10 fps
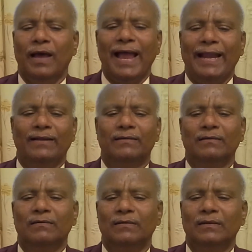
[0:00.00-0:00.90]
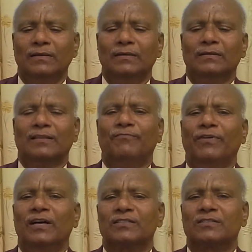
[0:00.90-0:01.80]
And the
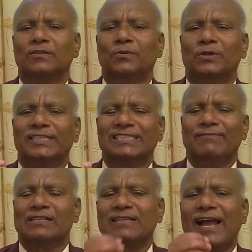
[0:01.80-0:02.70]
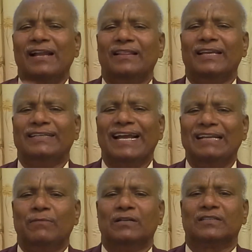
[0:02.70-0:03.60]
first noticeable sign in these
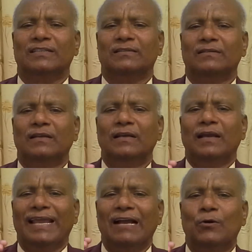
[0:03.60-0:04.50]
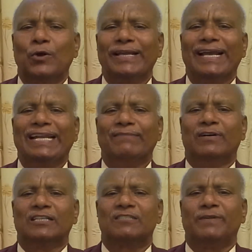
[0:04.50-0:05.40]
animals, in young growing
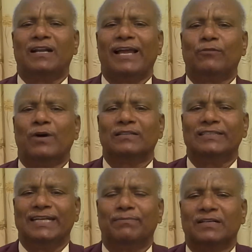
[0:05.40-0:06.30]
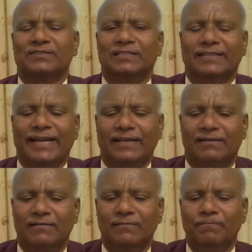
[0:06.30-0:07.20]
animals fed high quantity of
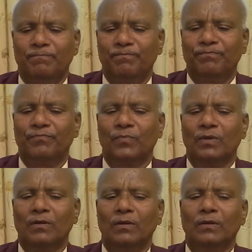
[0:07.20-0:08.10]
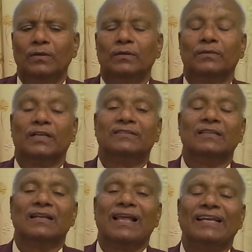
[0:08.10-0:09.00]
concentrate, the
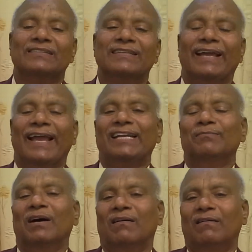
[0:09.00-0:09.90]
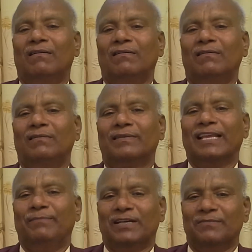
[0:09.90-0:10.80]
generalized edema.
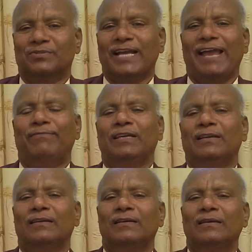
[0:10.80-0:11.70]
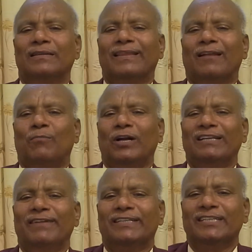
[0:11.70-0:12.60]
They become heavy, their
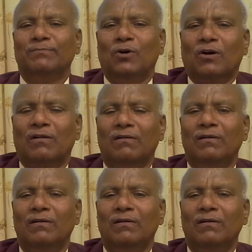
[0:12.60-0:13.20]
body weight is more,